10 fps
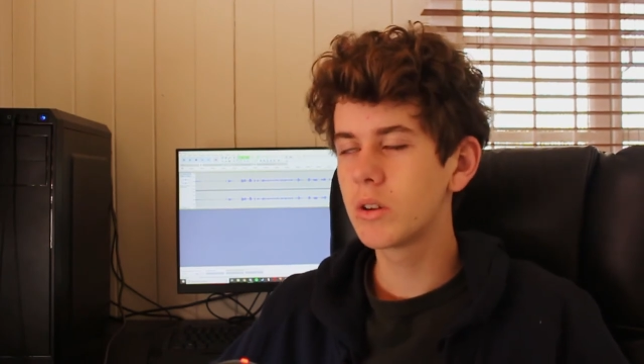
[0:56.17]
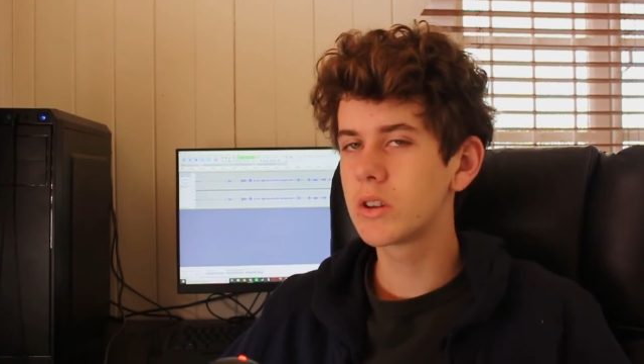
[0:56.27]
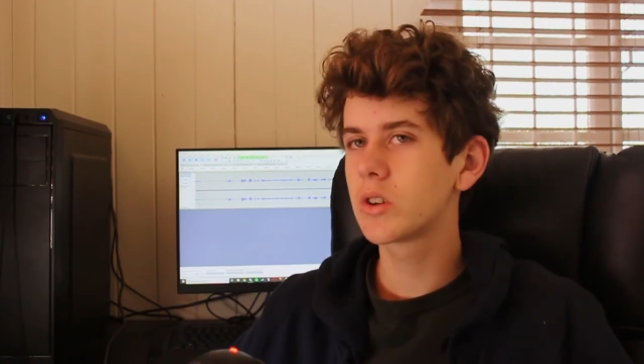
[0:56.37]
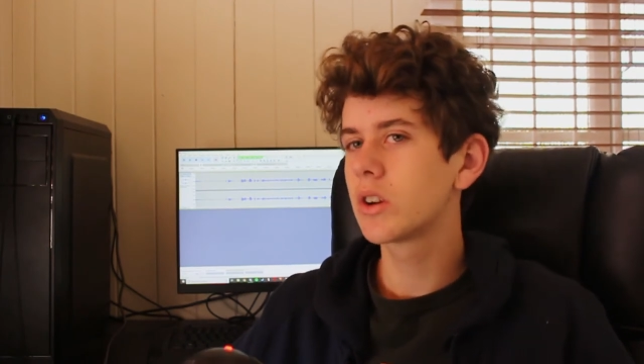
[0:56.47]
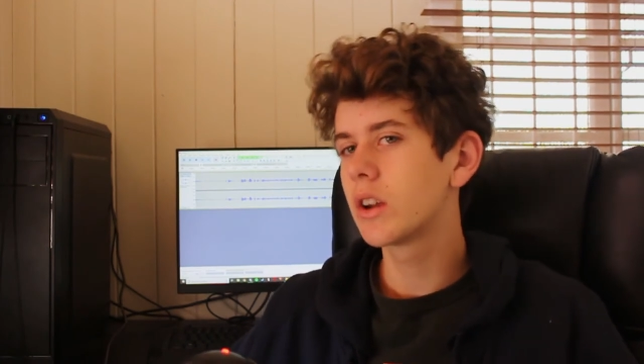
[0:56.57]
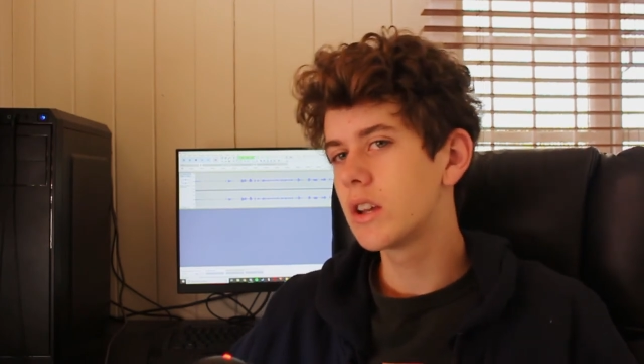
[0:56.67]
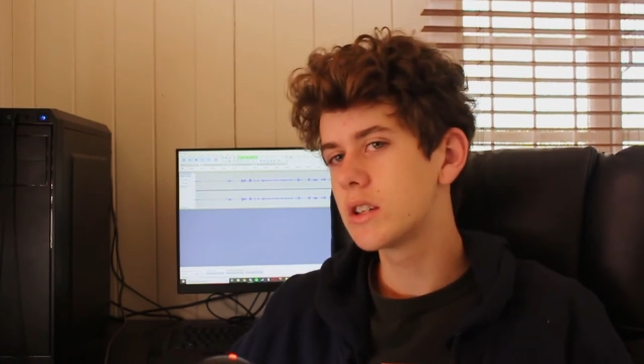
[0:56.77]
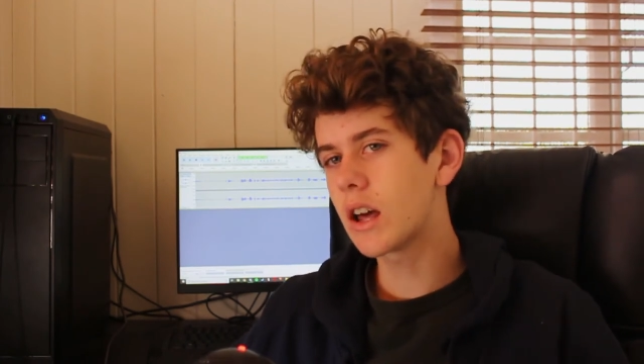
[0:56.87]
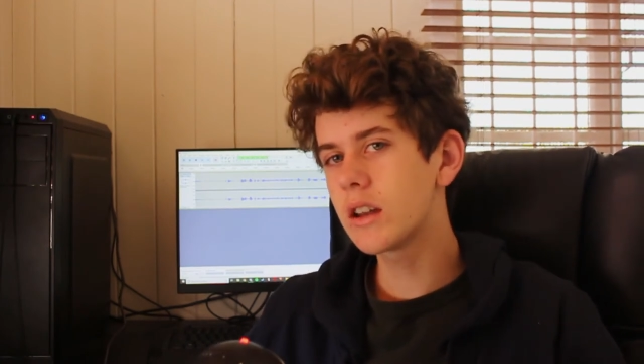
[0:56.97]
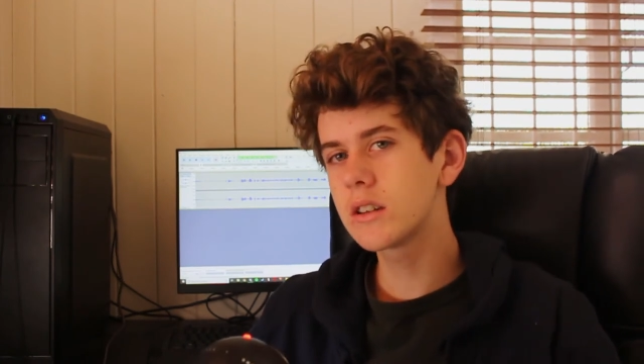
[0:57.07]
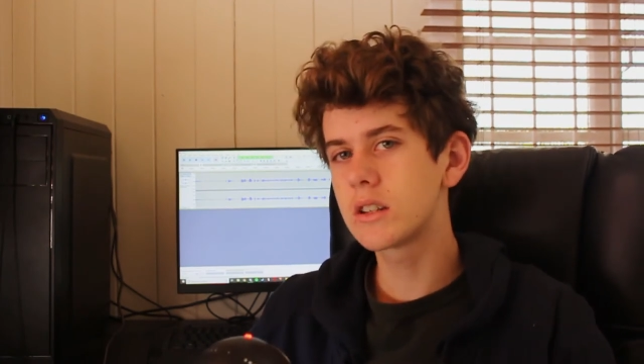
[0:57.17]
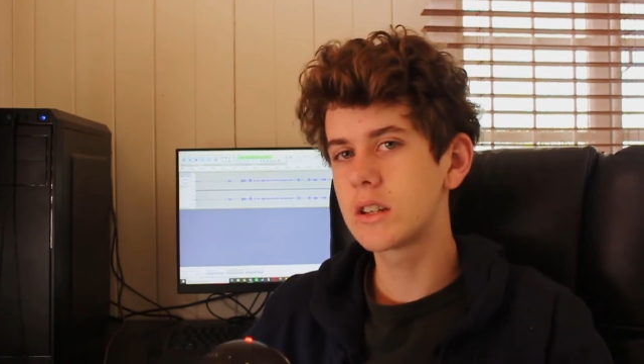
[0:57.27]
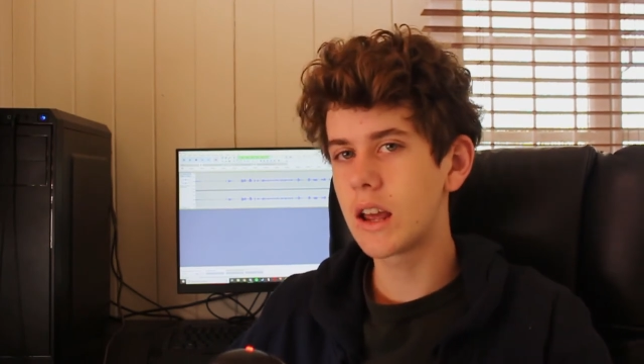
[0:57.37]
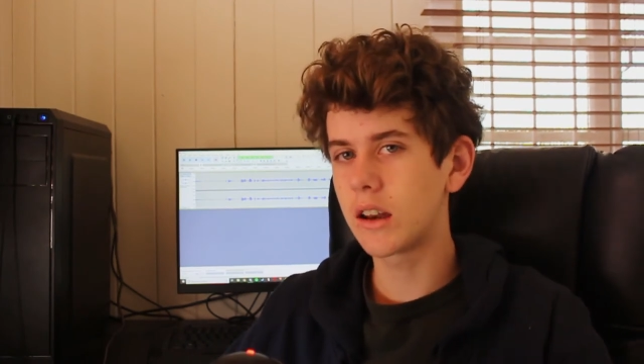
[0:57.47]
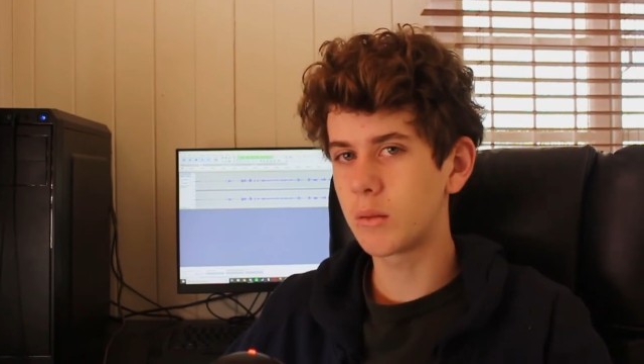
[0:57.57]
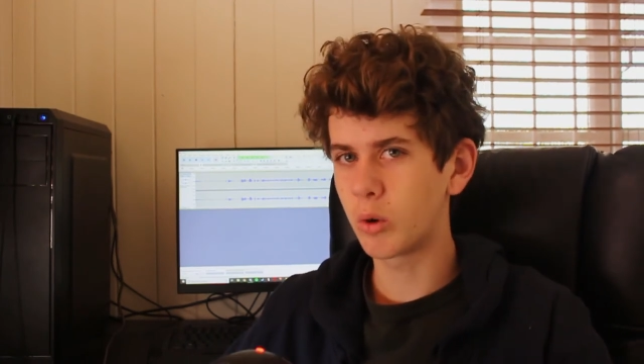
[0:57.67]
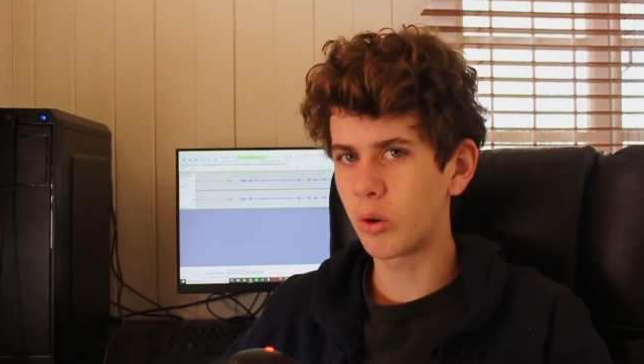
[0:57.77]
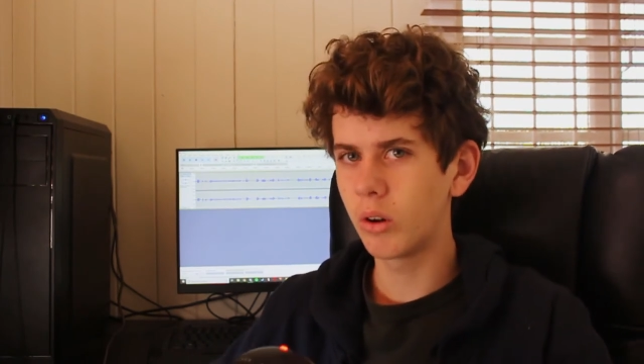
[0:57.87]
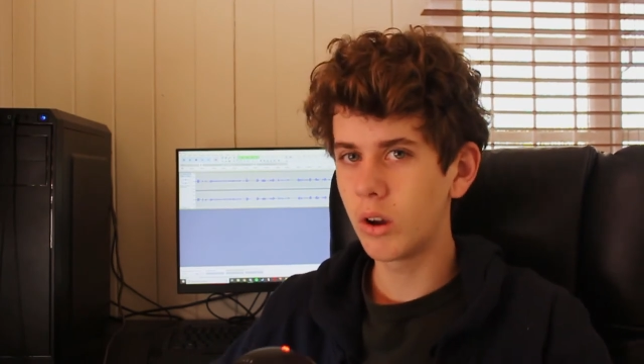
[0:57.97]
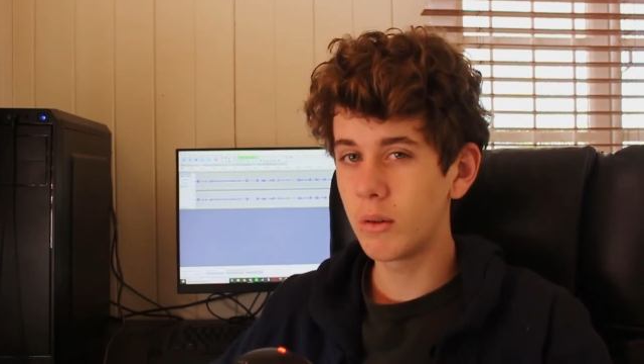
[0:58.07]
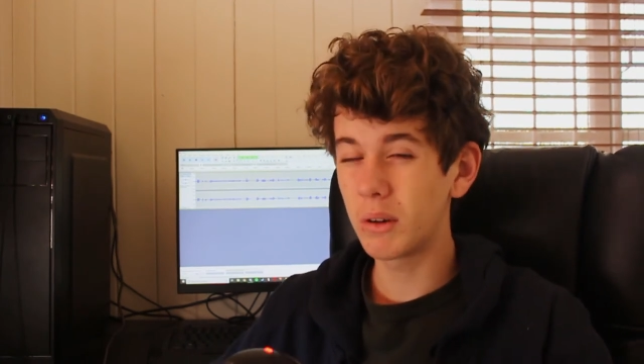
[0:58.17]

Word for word: which is understandable.